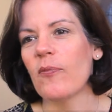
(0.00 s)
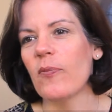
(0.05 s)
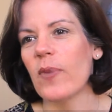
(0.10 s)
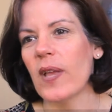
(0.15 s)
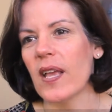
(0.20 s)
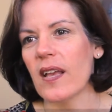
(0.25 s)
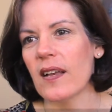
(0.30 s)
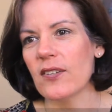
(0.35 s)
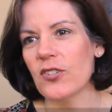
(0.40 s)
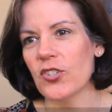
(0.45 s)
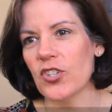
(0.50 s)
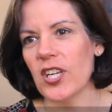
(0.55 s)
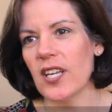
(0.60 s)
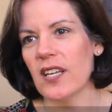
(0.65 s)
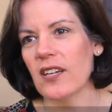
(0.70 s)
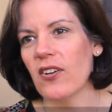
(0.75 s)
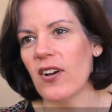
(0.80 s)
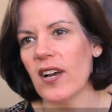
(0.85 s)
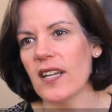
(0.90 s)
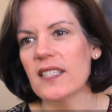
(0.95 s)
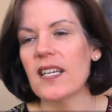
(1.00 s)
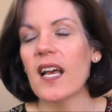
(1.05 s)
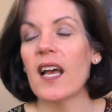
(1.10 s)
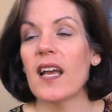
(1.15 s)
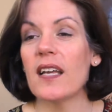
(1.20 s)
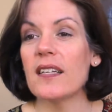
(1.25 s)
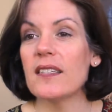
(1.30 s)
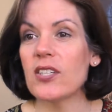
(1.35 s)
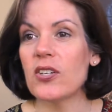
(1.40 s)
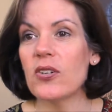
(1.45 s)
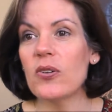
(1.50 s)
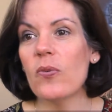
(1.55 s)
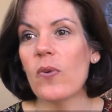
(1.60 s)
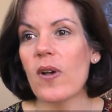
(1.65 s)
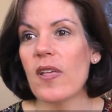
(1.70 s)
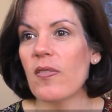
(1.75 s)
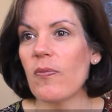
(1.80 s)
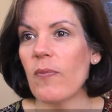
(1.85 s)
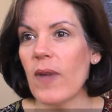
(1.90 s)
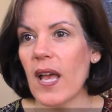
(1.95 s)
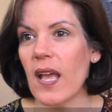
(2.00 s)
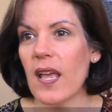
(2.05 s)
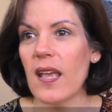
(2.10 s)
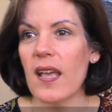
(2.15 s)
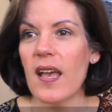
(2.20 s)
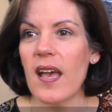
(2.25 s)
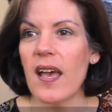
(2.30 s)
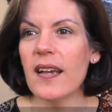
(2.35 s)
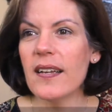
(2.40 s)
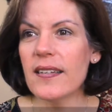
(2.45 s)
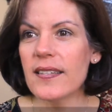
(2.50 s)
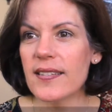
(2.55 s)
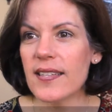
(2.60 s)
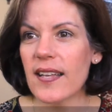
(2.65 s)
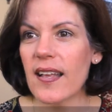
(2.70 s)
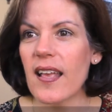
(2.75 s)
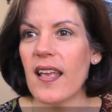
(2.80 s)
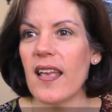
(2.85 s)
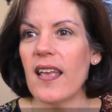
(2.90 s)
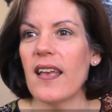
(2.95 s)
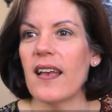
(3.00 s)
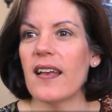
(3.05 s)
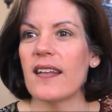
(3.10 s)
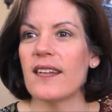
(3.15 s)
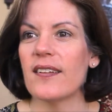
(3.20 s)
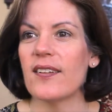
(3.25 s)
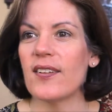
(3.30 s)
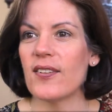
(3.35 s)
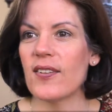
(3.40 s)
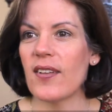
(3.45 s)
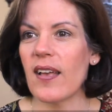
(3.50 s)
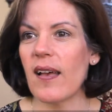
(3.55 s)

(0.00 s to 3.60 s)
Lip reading: because she had gone to high school with my ex, and